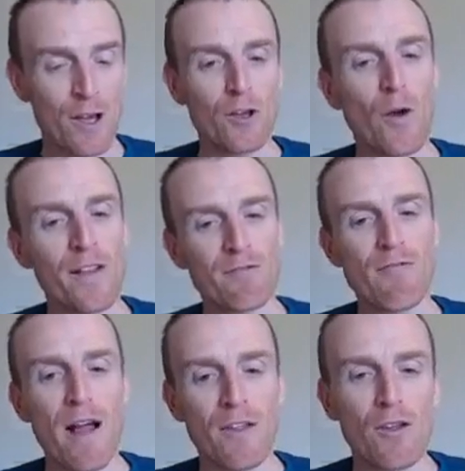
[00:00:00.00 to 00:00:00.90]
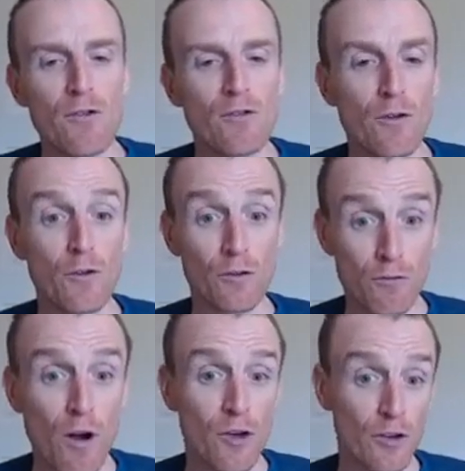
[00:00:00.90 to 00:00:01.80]
it's rare that you do
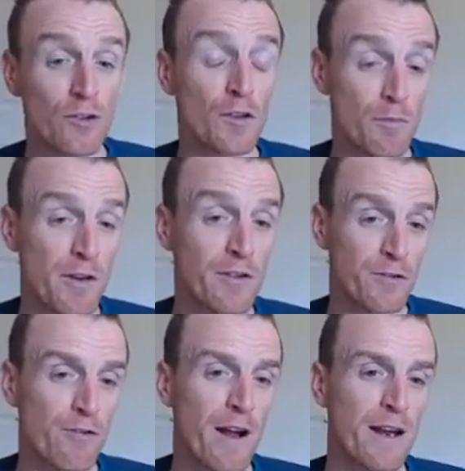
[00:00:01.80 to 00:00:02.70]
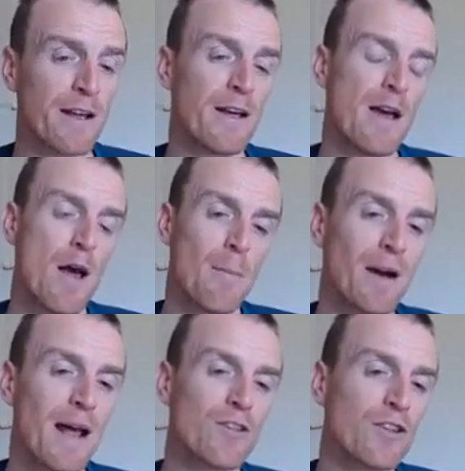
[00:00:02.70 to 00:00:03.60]
structured sprint training. But
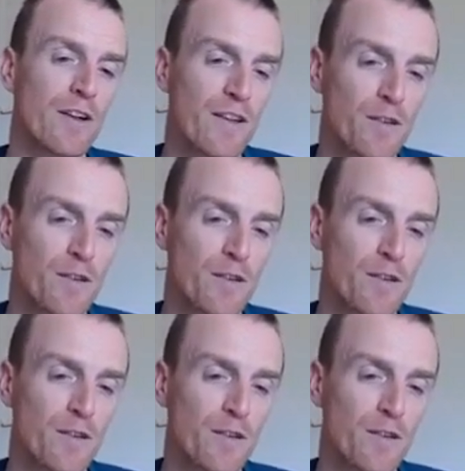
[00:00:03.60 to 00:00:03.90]
actually,